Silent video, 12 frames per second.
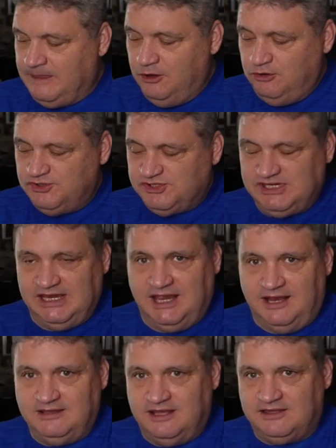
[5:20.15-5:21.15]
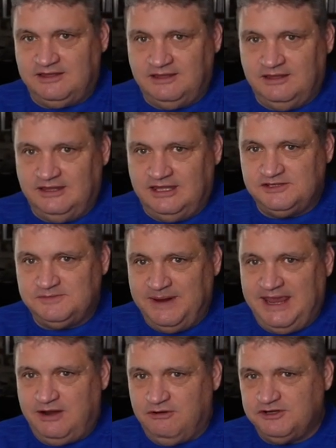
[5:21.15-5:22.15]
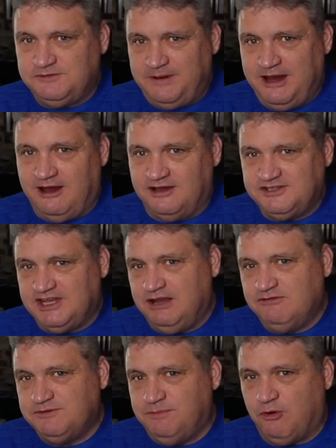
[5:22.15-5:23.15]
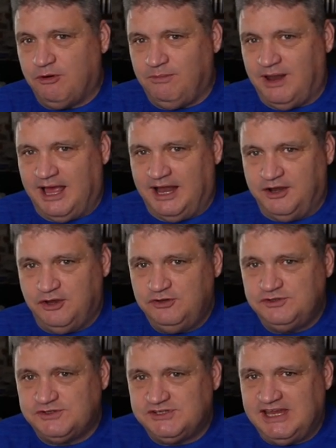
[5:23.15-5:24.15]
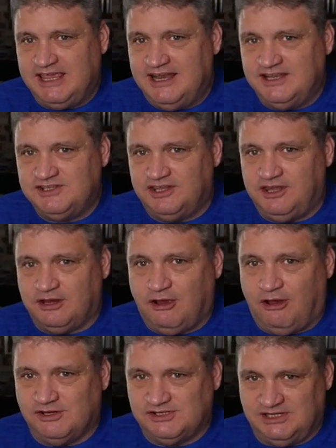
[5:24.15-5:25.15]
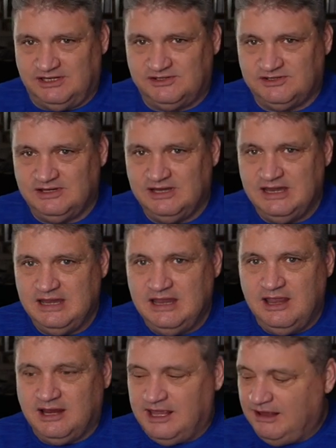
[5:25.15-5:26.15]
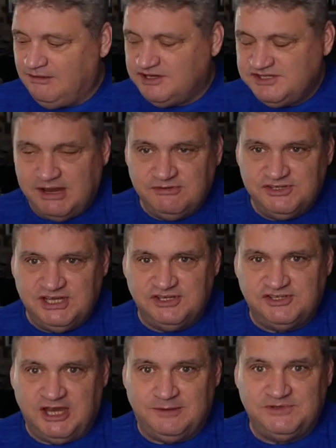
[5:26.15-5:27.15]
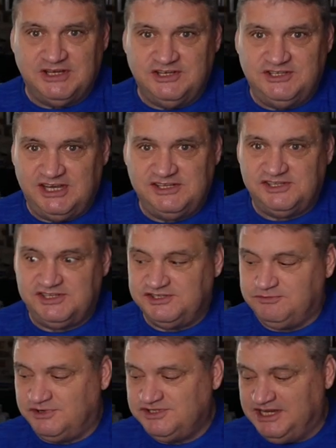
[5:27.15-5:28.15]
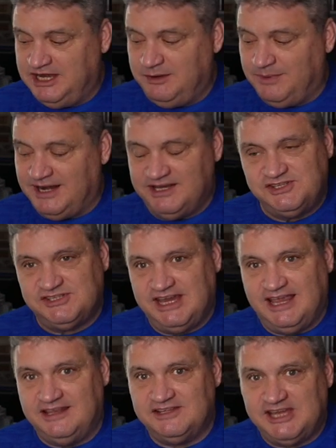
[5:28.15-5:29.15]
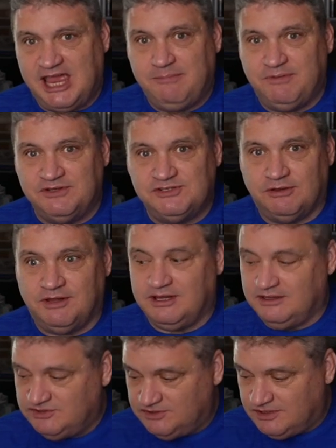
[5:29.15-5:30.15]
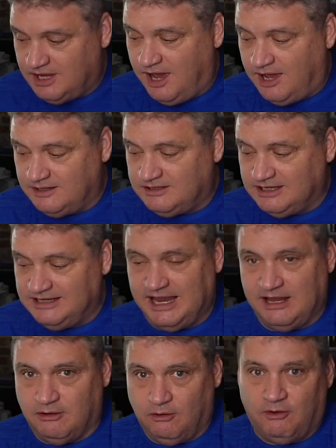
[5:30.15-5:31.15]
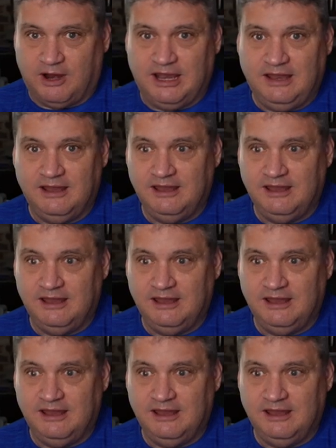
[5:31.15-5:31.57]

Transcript: "Who sinned, that this man or his parents, that he was born blind? Whose sin is it that caused this?" Because that was the assumption. And Jesus says, it wasn't anybody's sin. This happened so that God could gain glory.